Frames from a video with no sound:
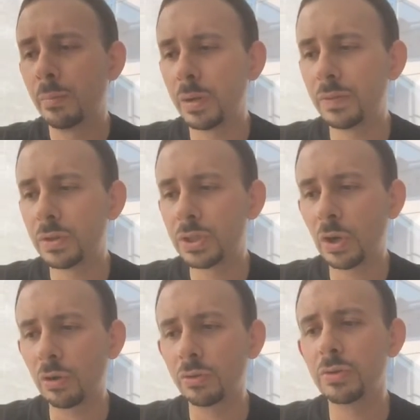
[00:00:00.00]
But if you
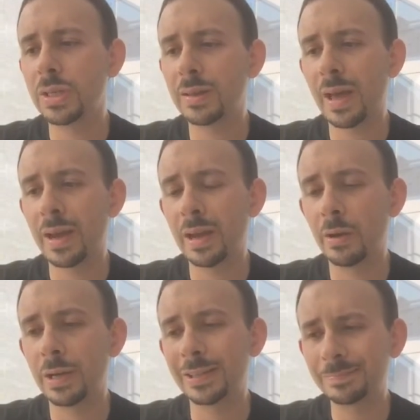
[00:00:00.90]
start losing that
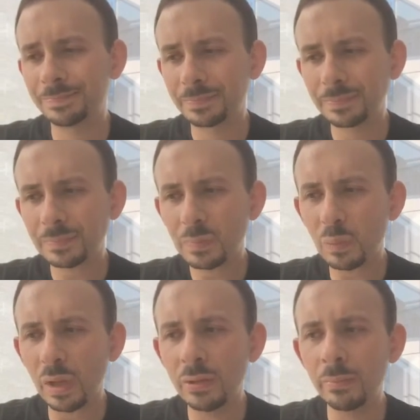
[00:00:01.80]
area,
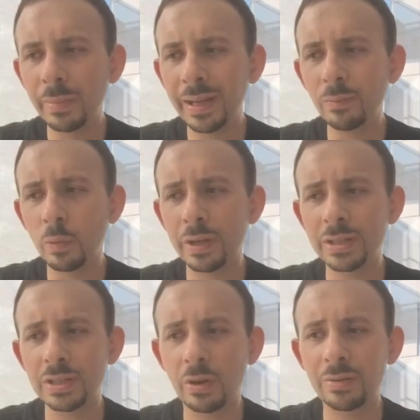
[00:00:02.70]
you might want to
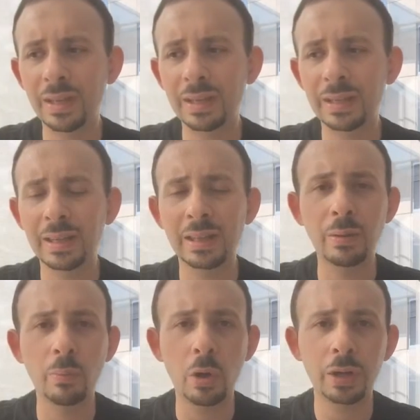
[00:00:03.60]
start thinking that
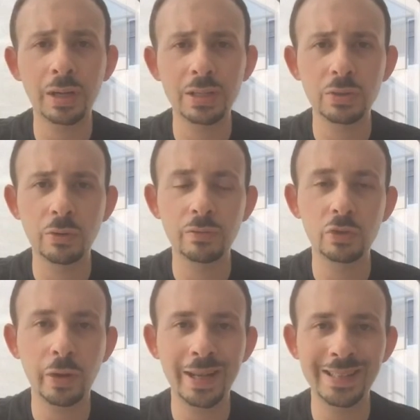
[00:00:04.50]
the market is sort of
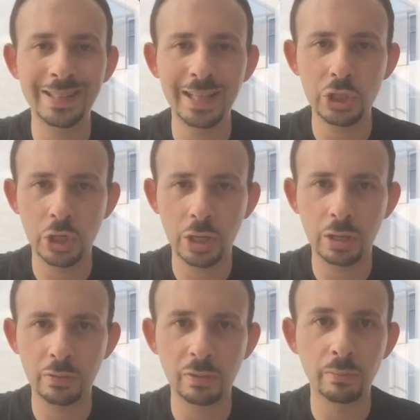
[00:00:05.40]

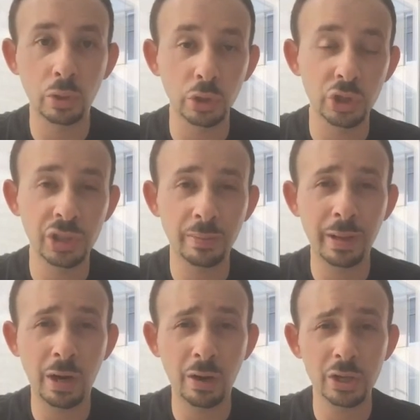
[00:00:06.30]
transitioning from bullish to
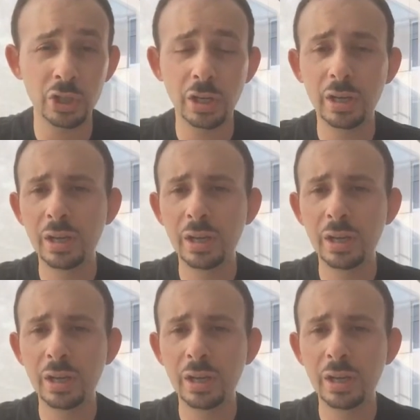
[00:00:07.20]
bearish.